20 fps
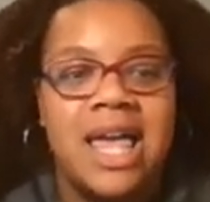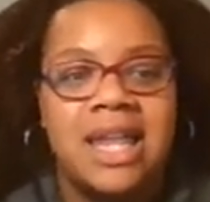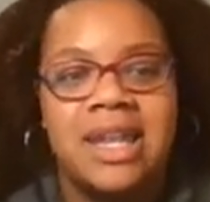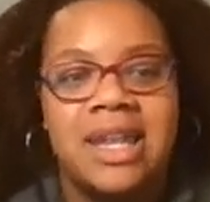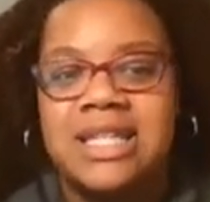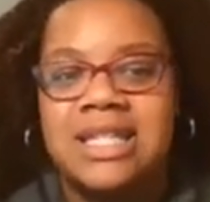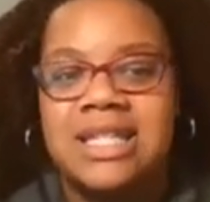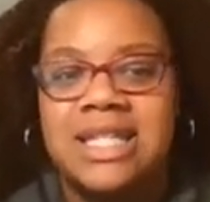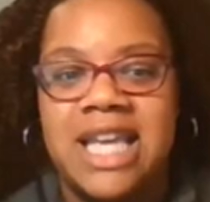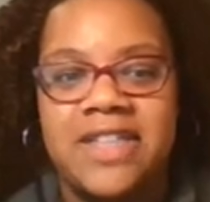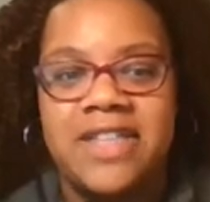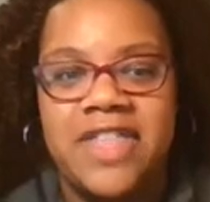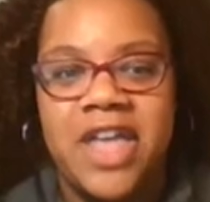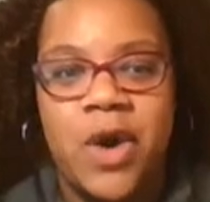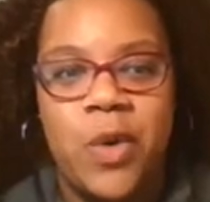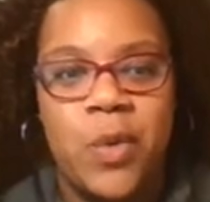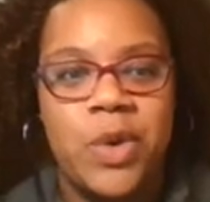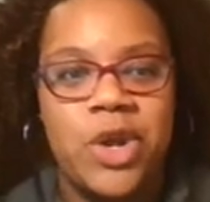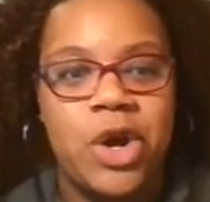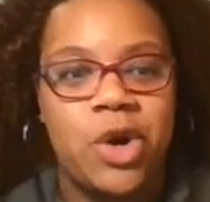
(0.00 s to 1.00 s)
Let's say
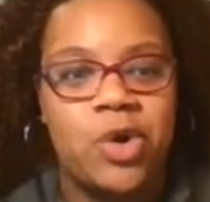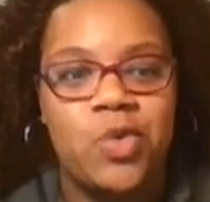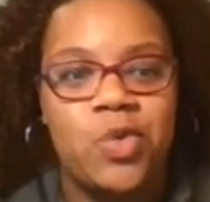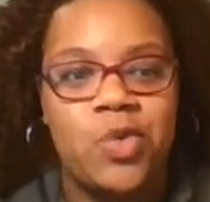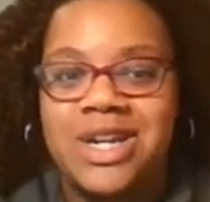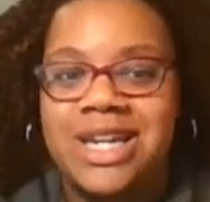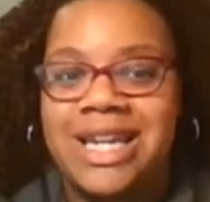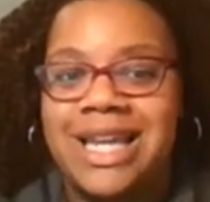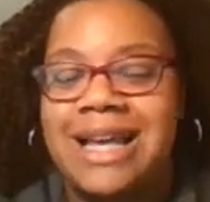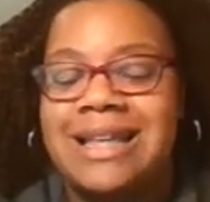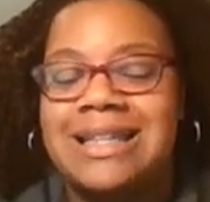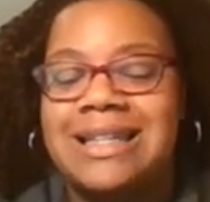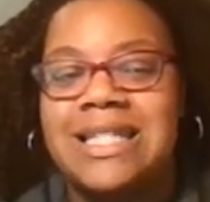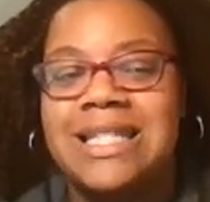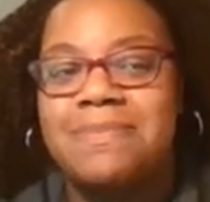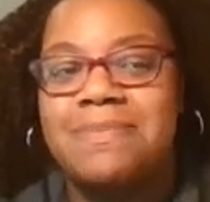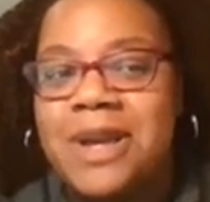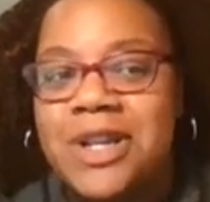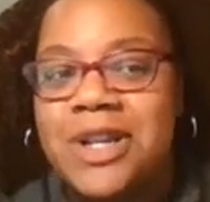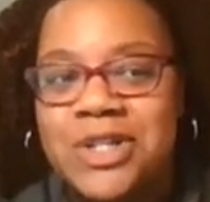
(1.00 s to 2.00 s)
that we are running a
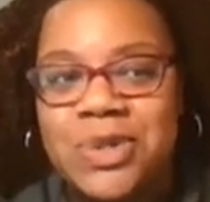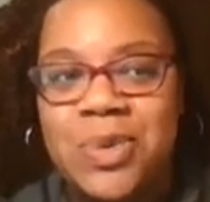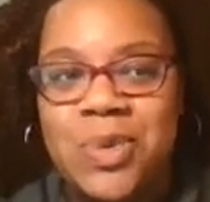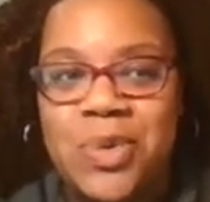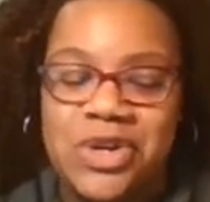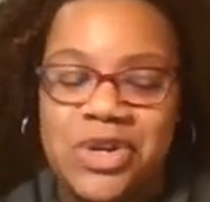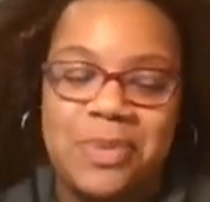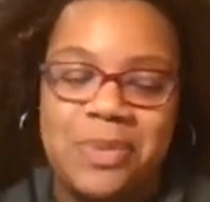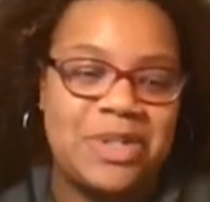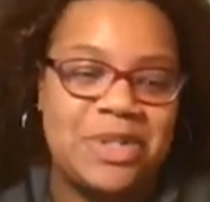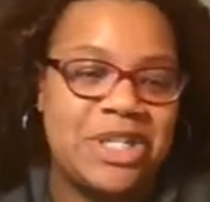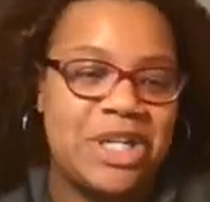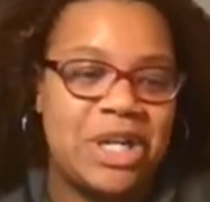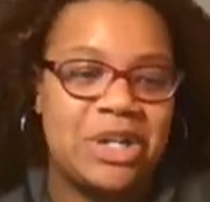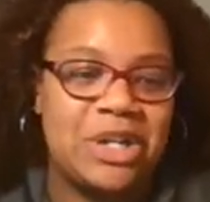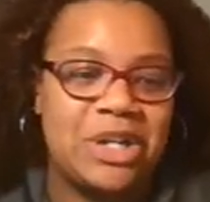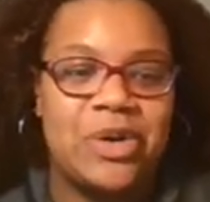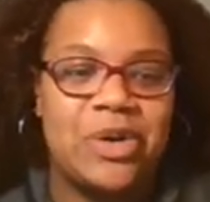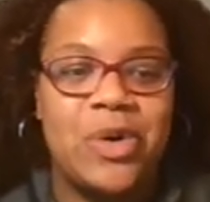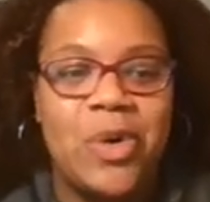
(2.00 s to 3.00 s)
special on a
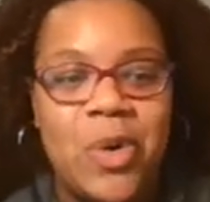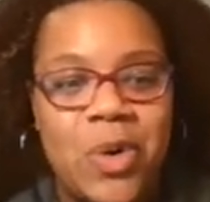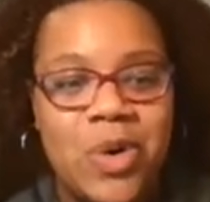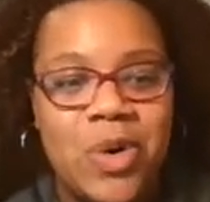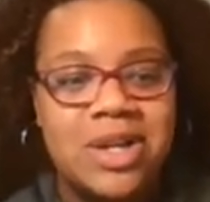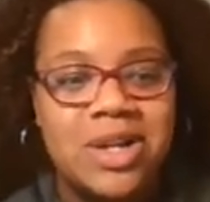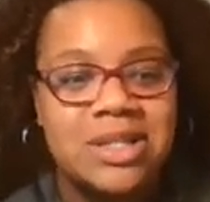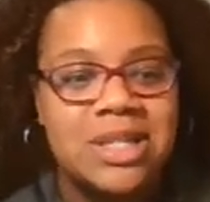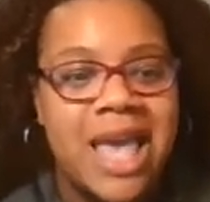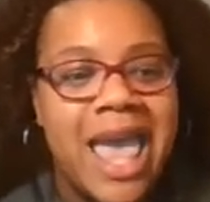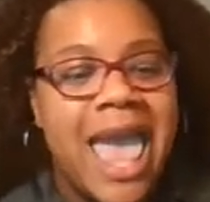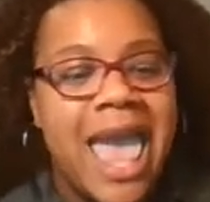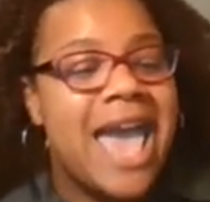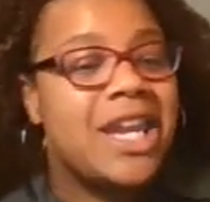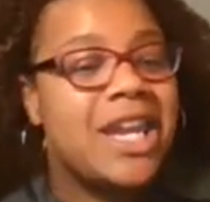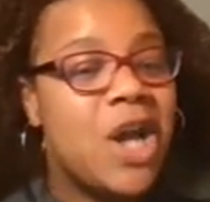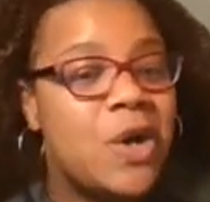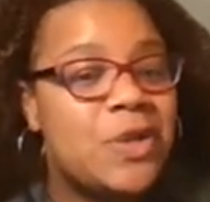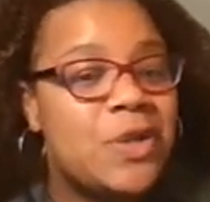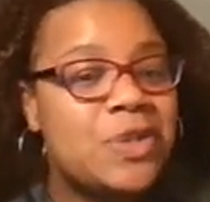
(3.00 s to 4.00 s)
particular course,
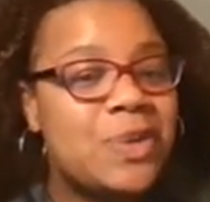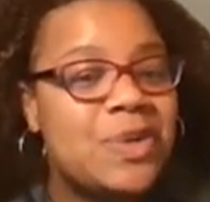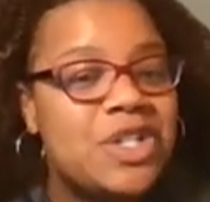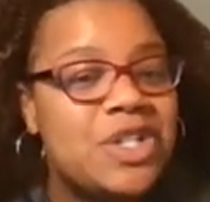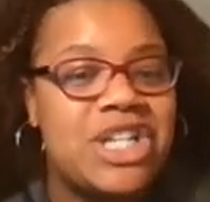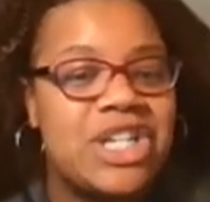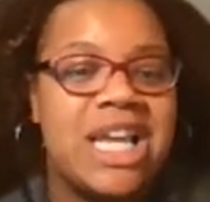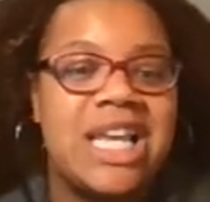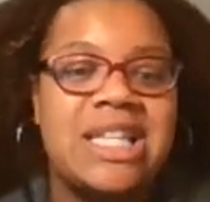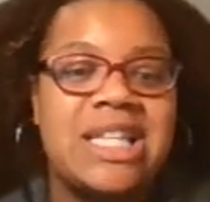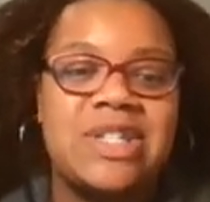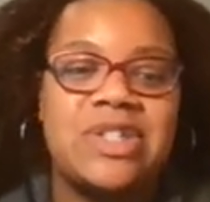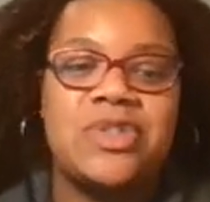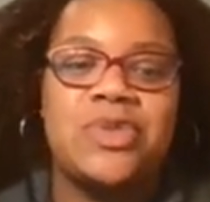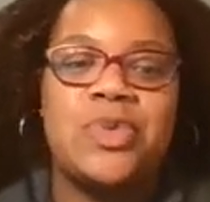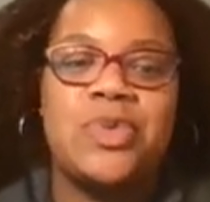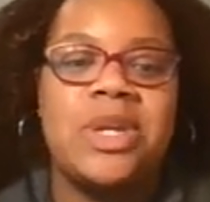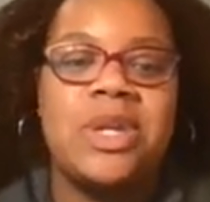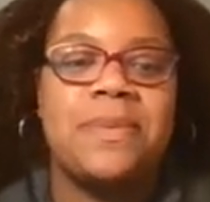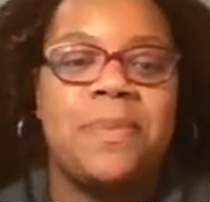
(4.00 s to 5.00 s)
and also a chance
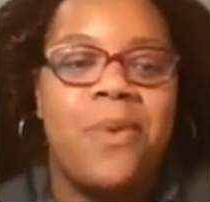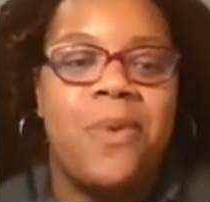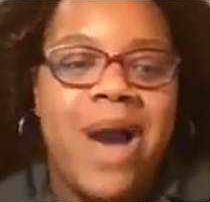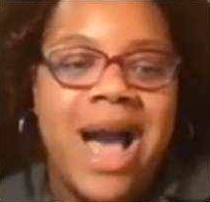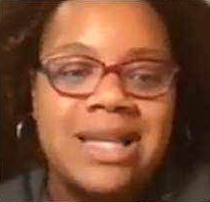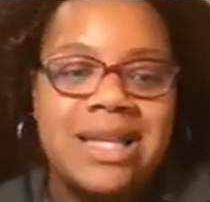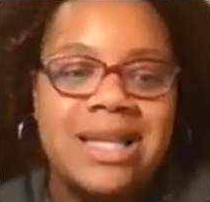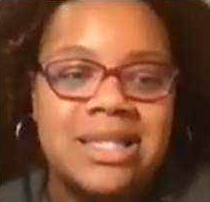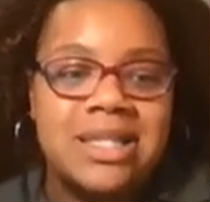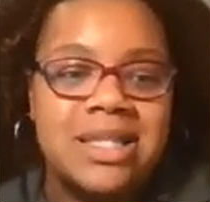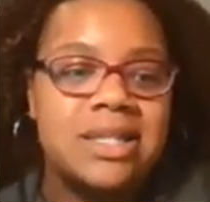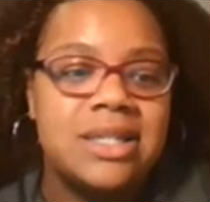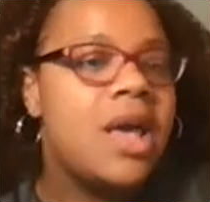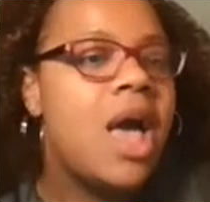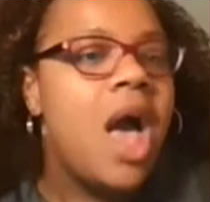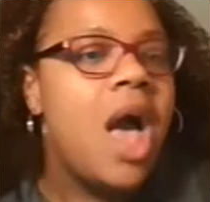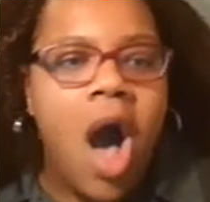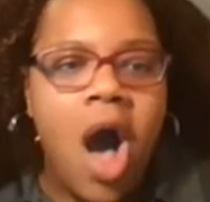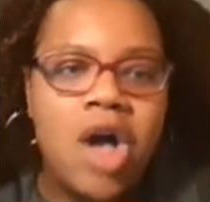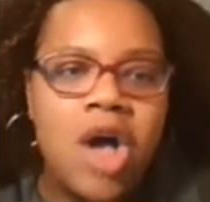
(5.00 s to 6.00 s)
to win prizes, and
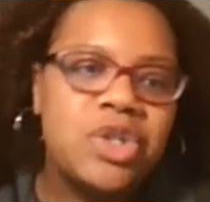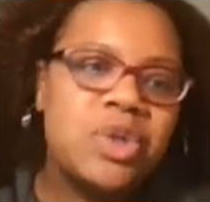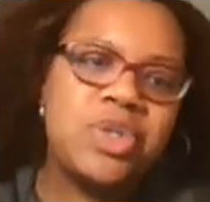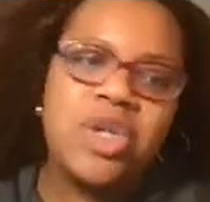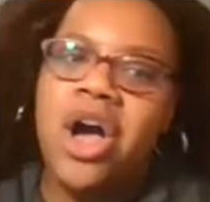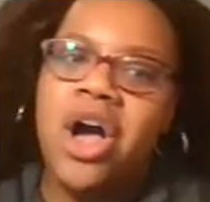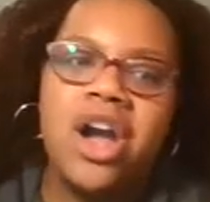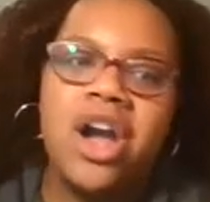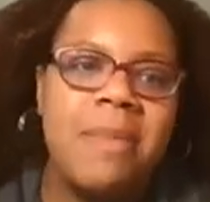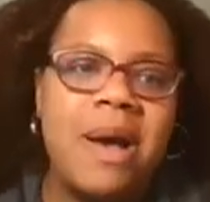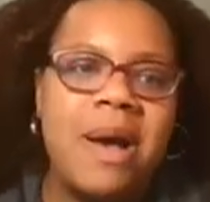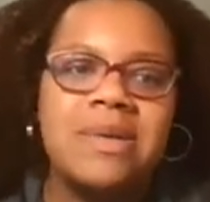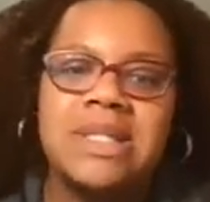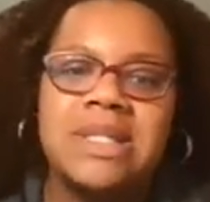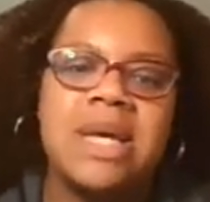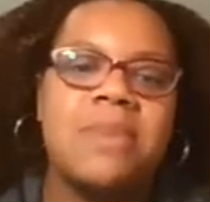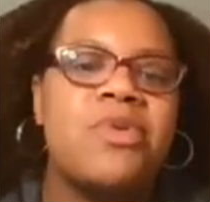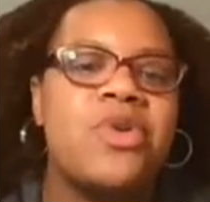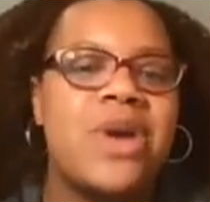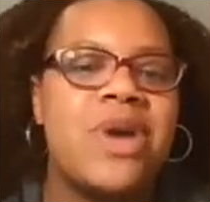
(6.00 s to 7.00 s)
also talk about
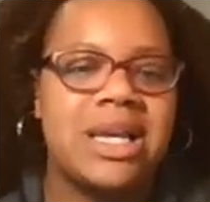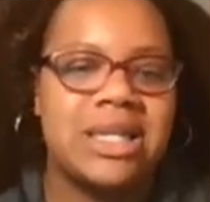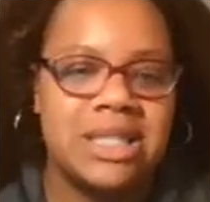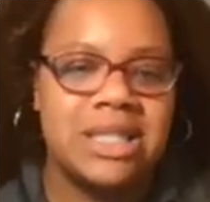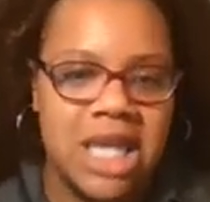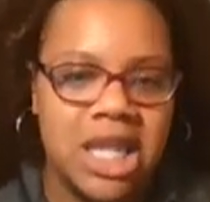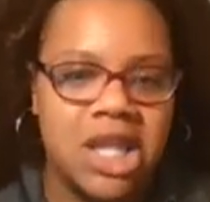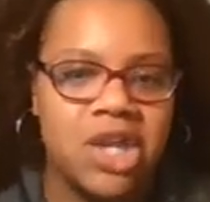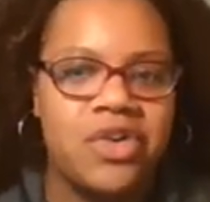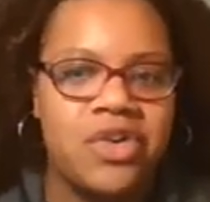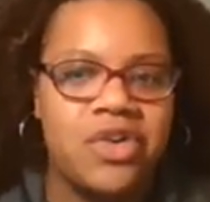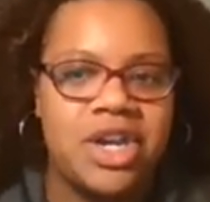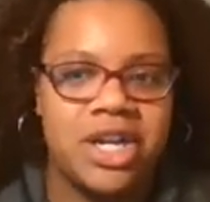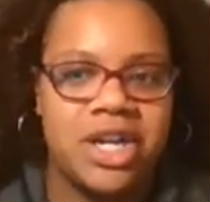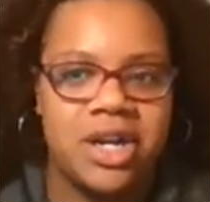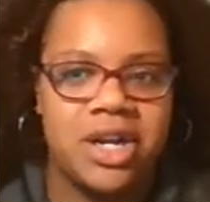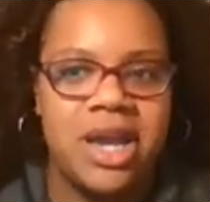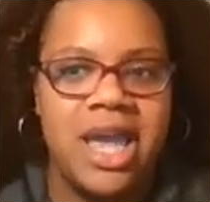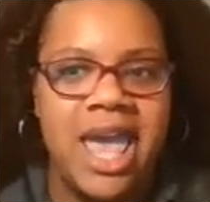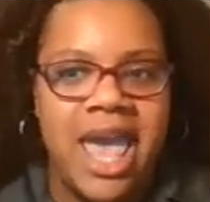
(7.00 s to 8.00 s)
Summer
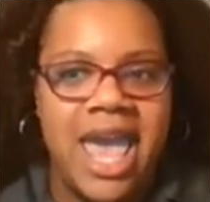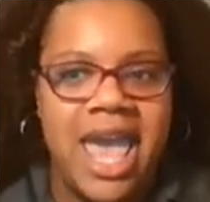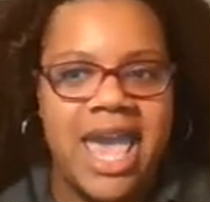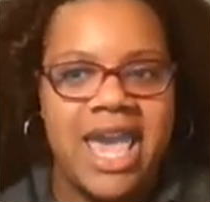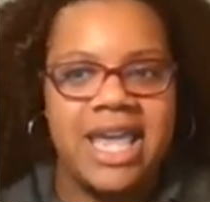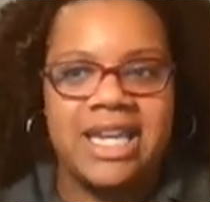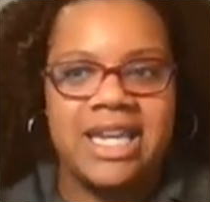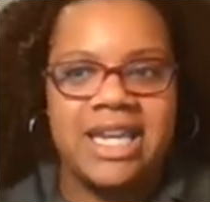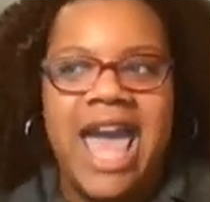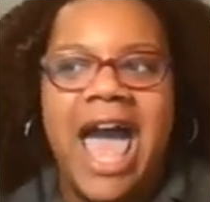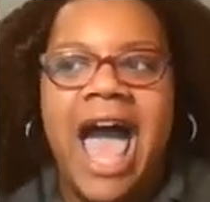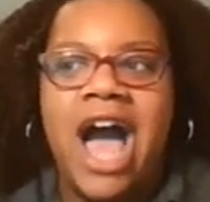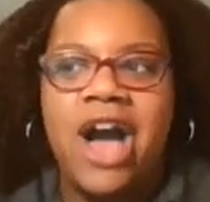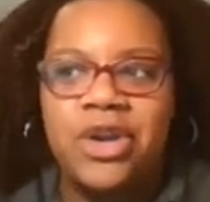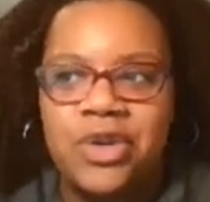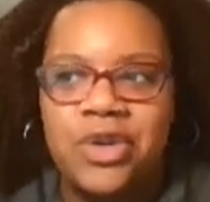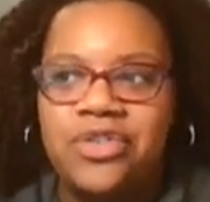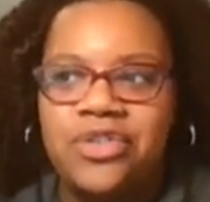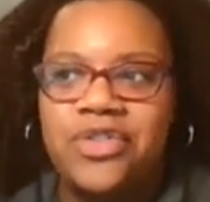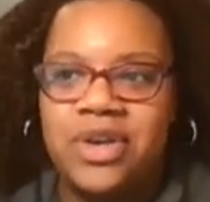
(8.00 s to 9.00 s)
Accelerator and how
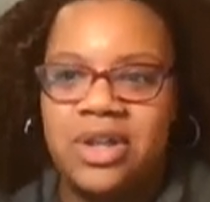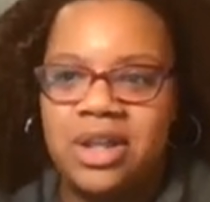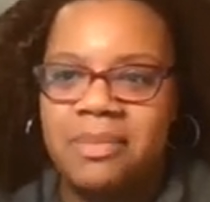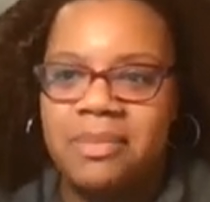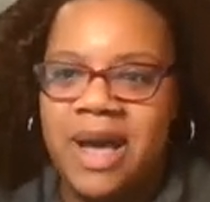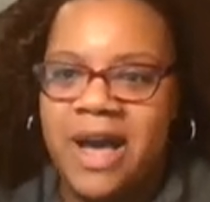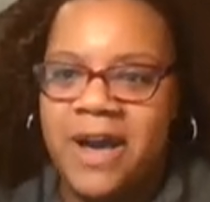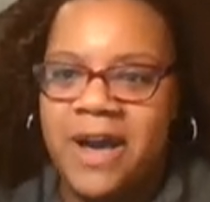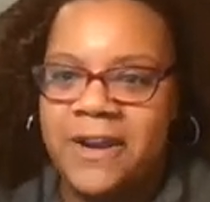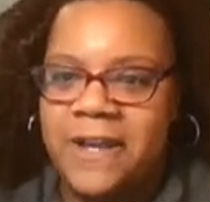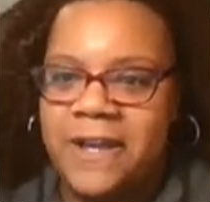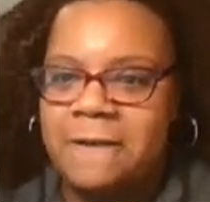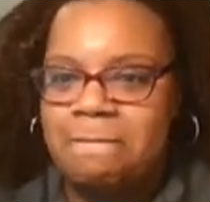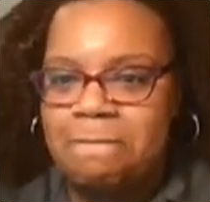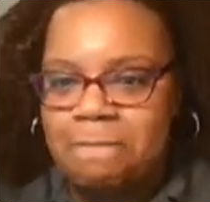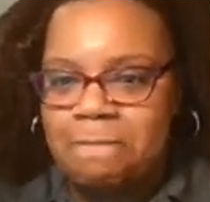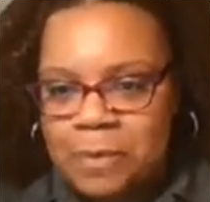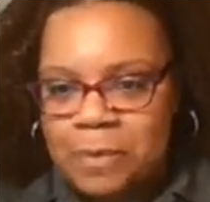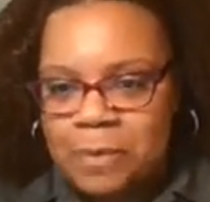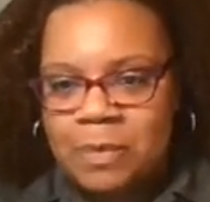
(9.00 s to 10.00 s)
you feel about it.